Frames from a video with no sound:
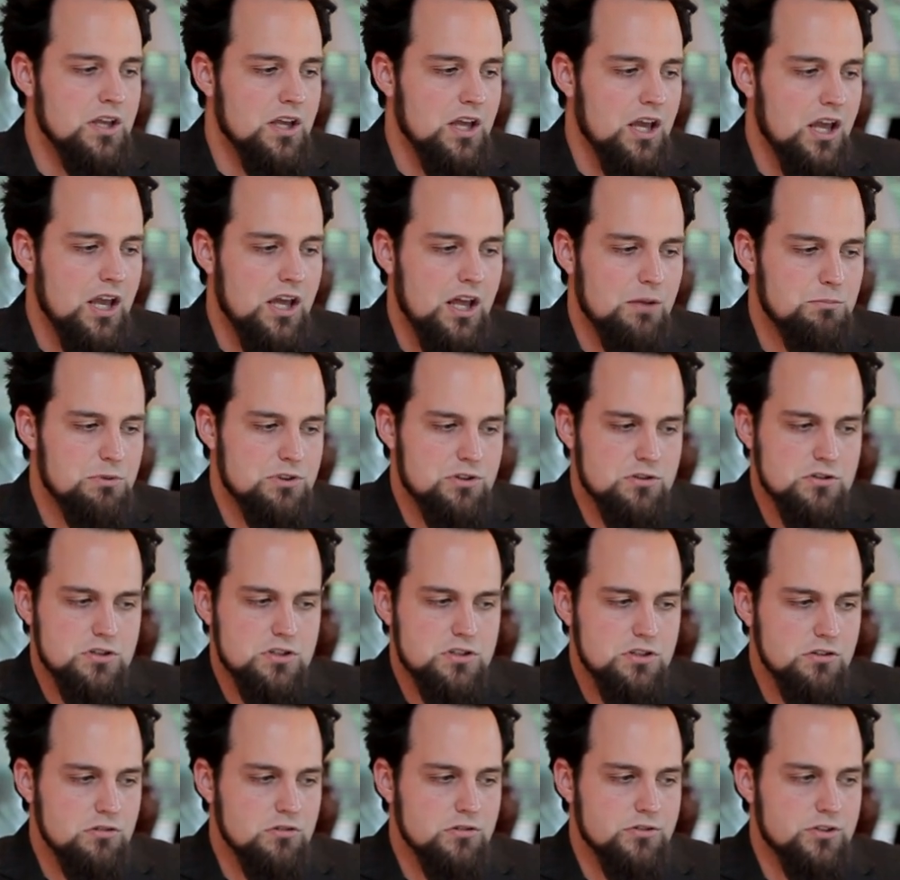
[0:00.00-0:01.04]
And, but they're
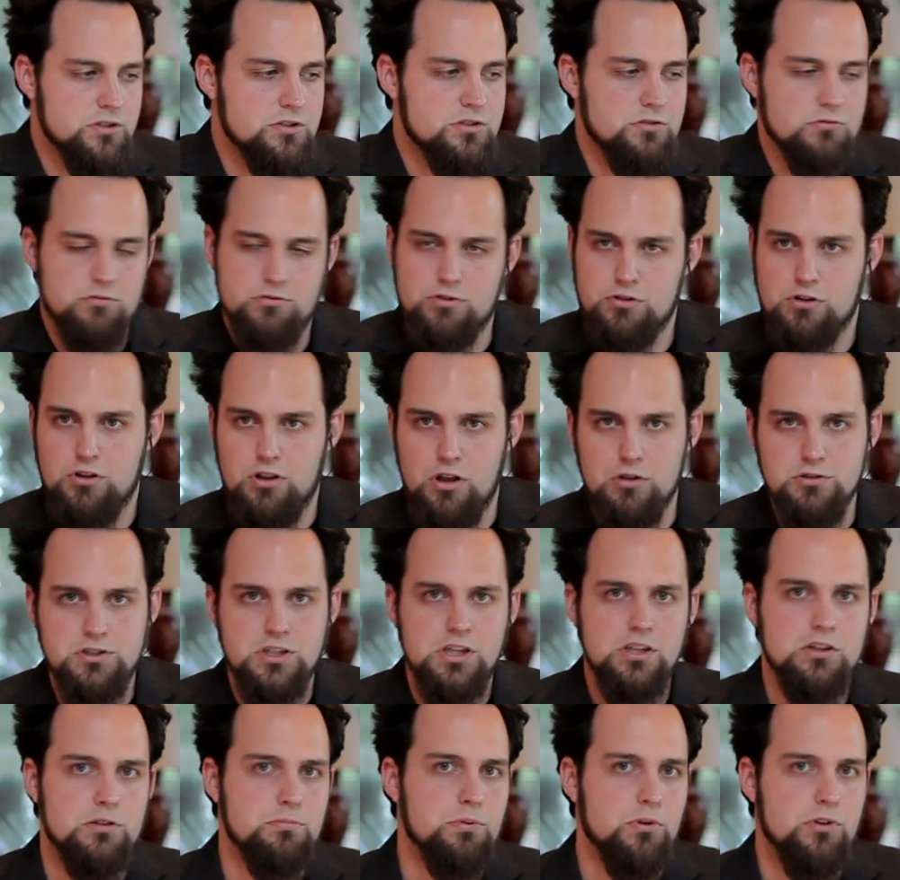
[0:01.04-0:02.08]
still, they're still, they're closing,
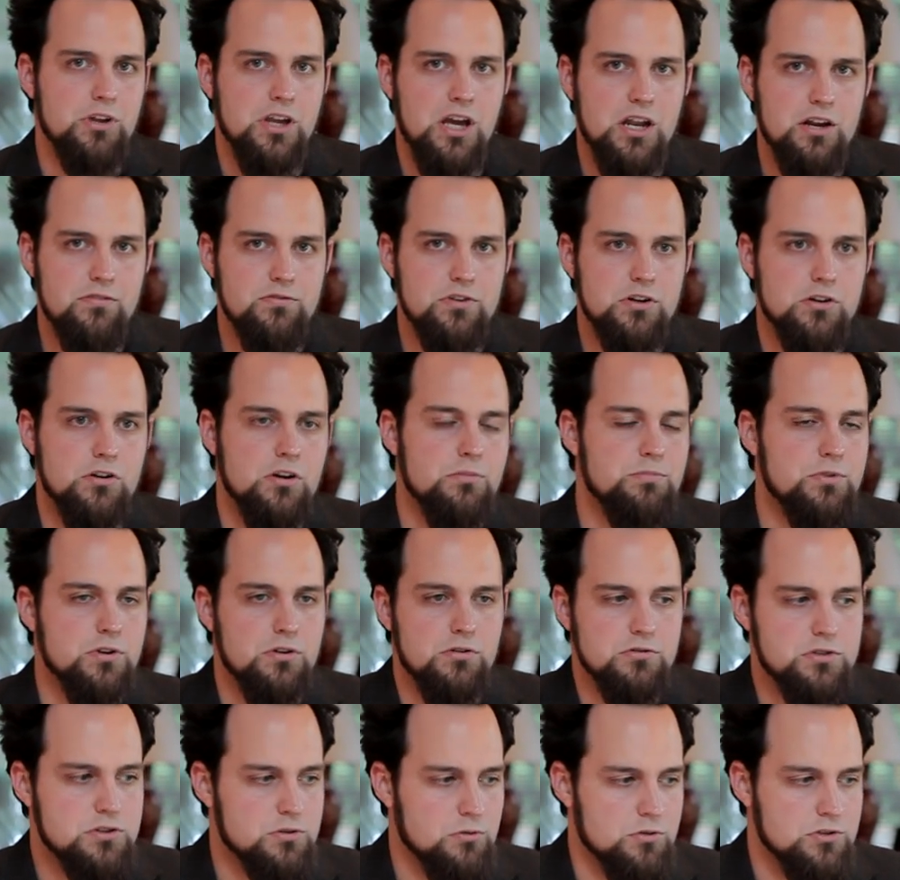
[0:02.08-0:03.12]
they're pulling out of Europe,
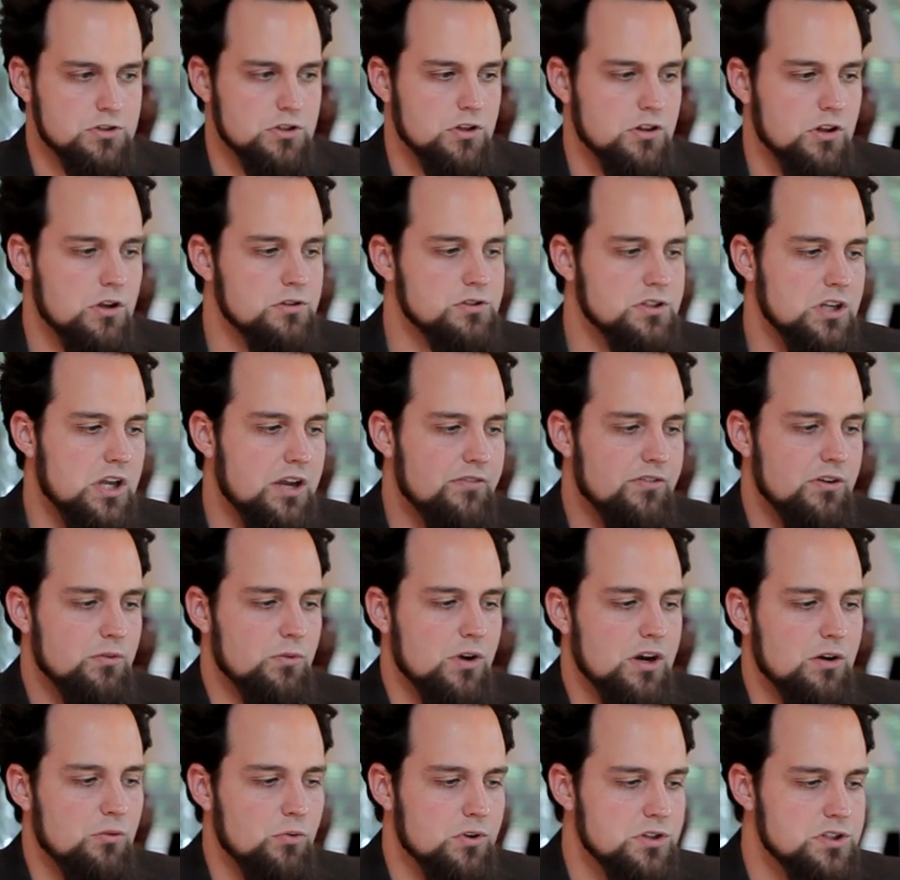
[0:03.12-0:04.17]
their stores are closing
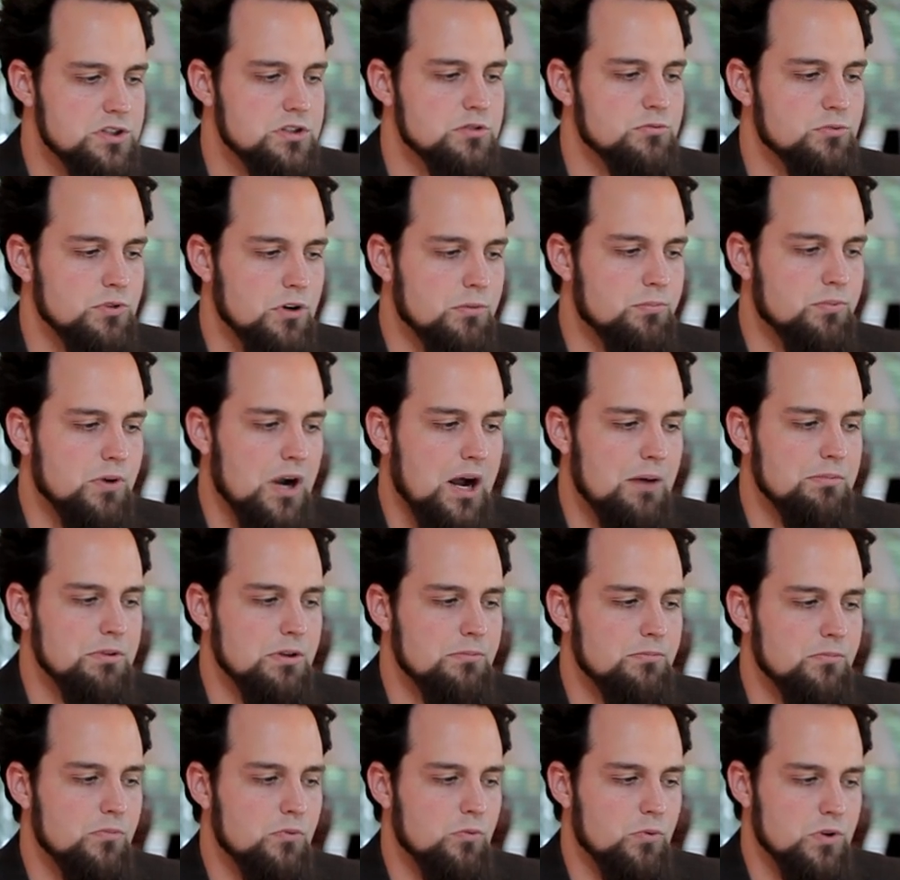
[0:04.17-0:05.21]
everywhere. What's the real
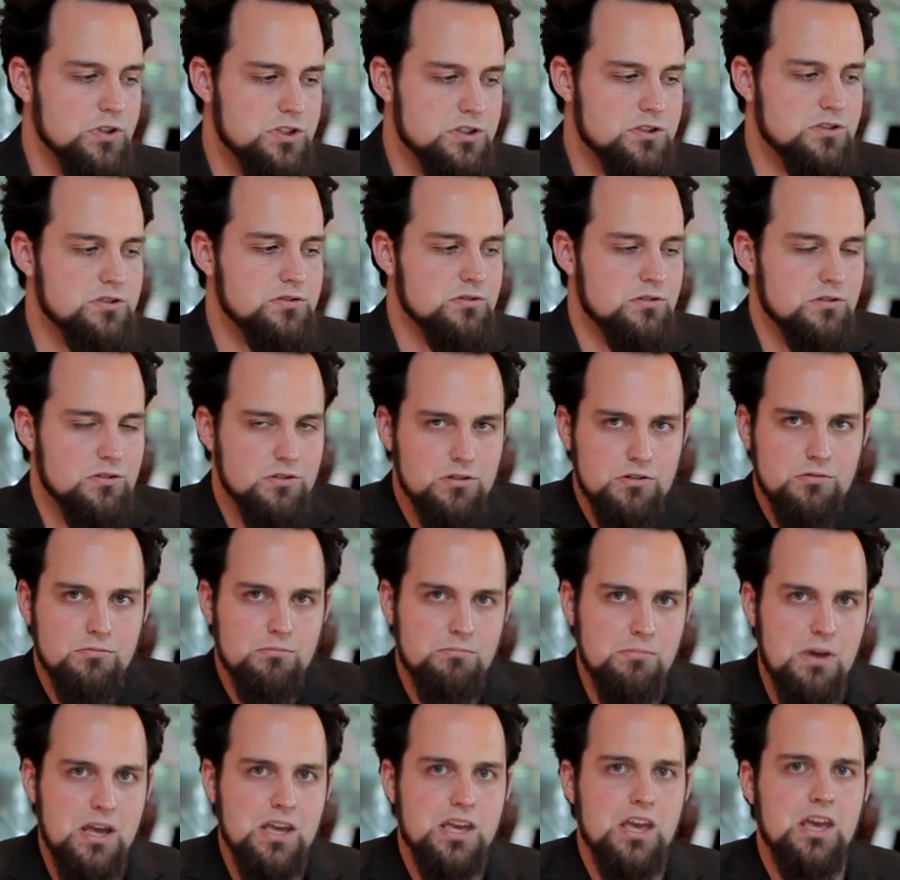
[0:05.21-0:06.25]
problem? What's
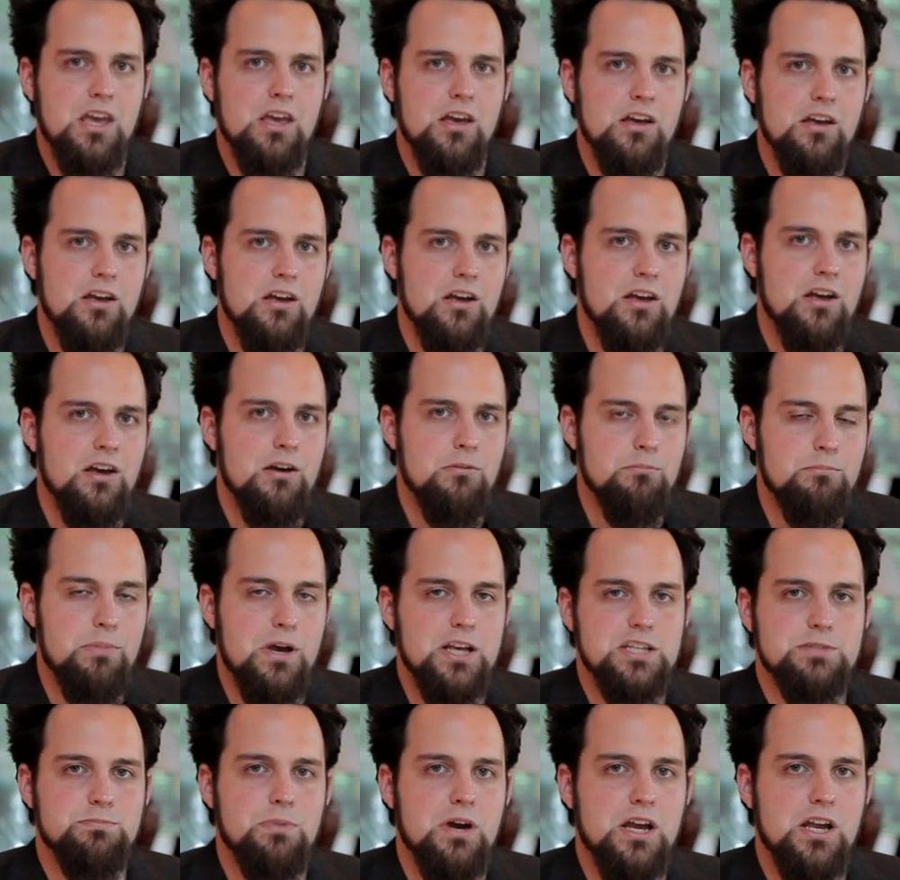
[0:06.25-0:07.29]
making
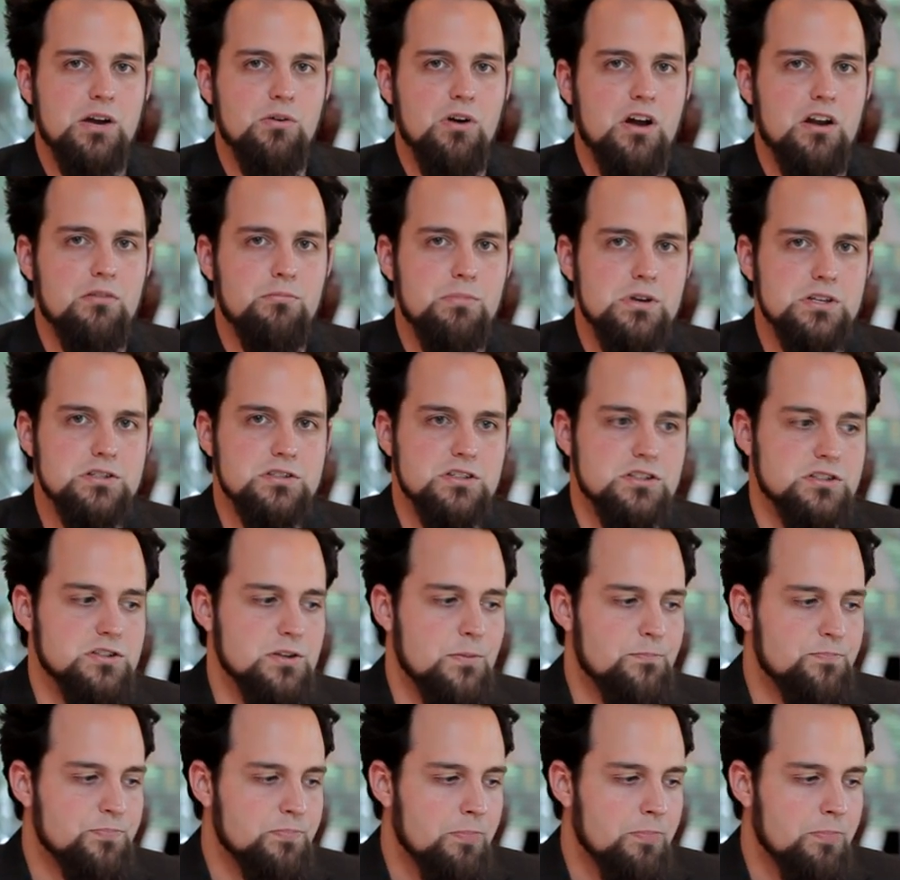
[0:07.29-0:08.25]
Best Buy go out of business?